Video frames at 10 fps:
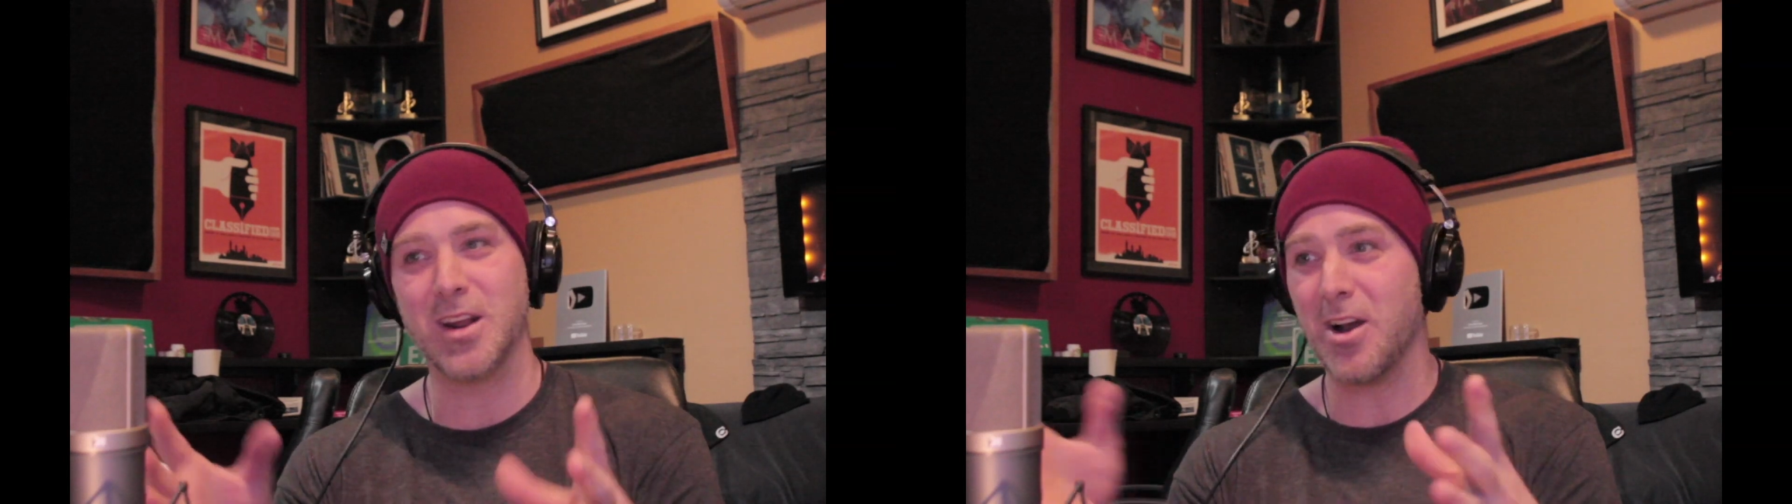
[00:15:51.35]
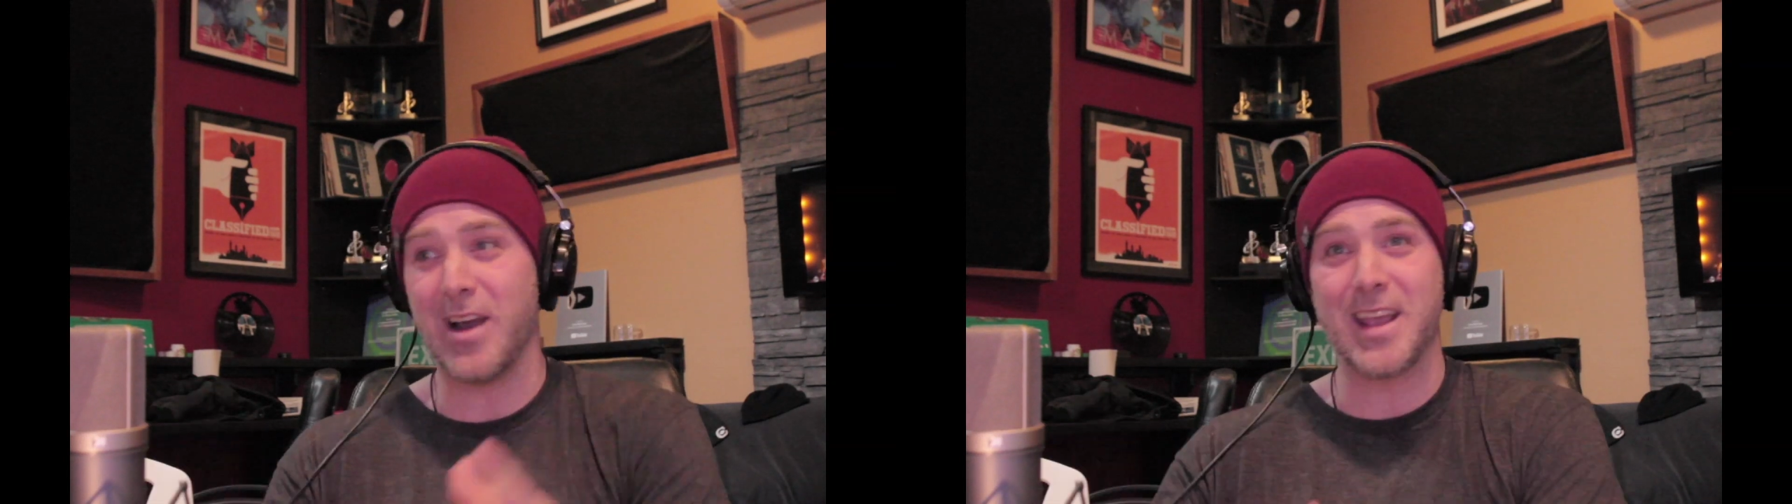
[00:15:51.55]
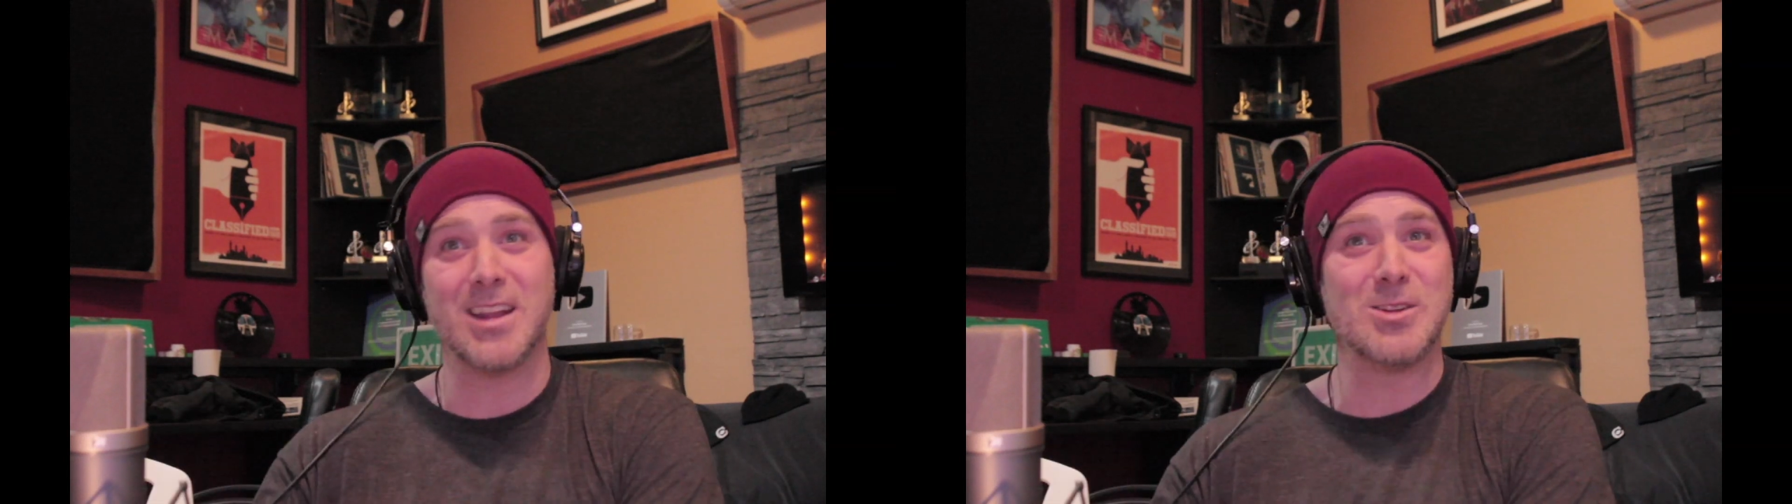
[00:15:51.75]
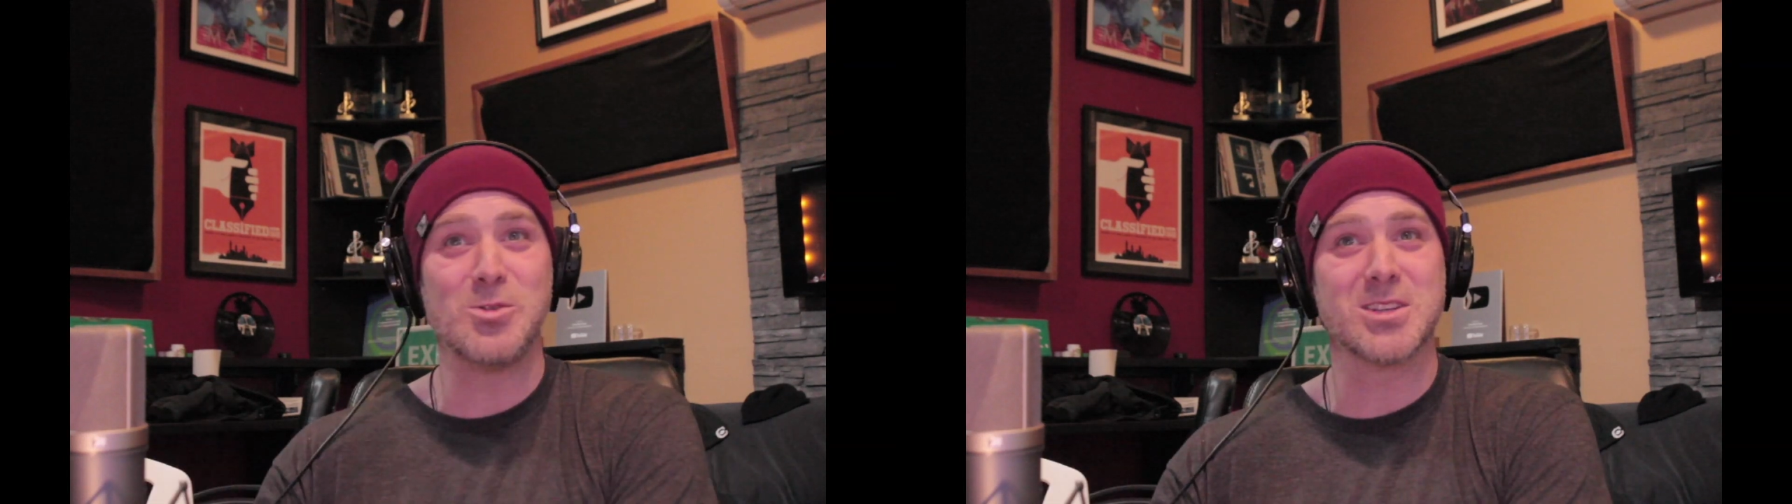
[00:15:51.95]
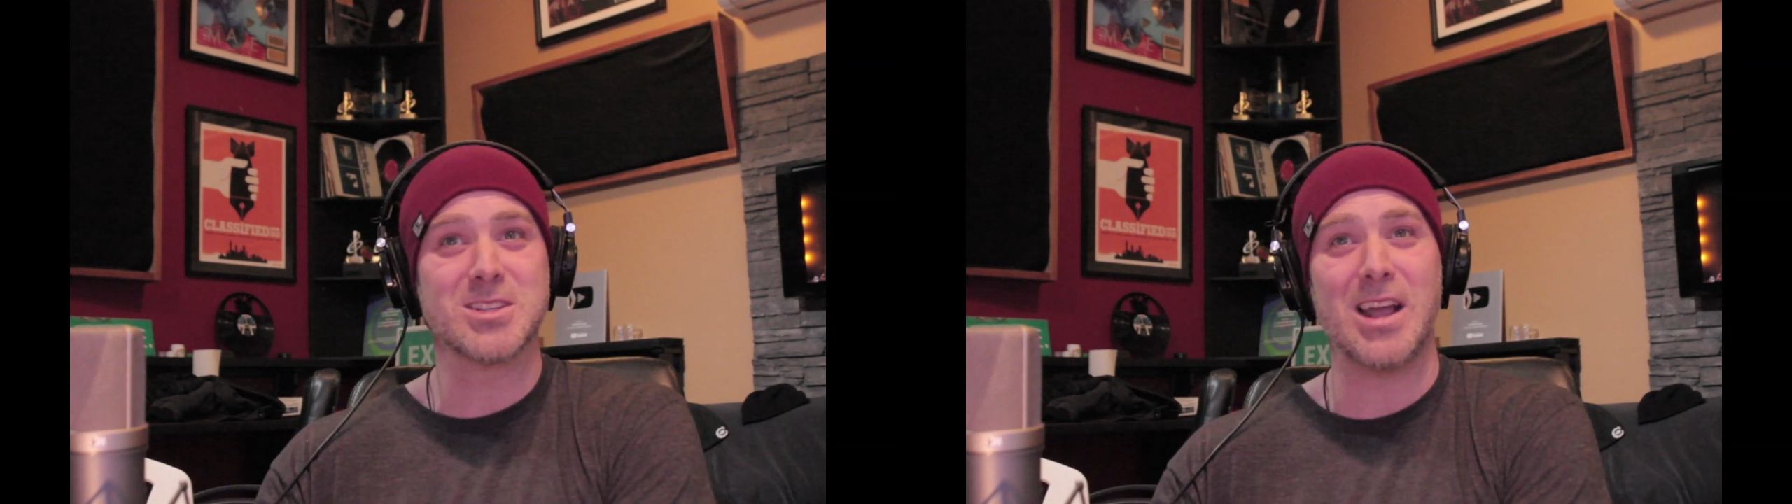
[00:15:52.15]
oh i can do
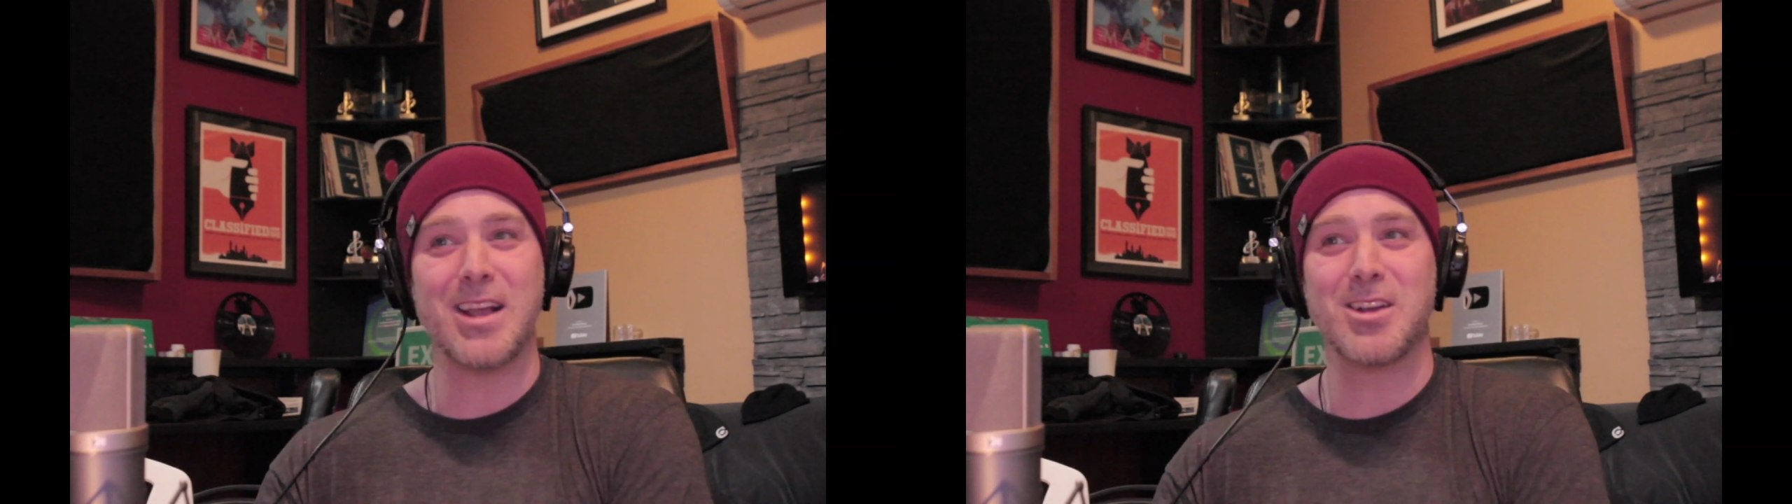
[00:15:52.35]
this now i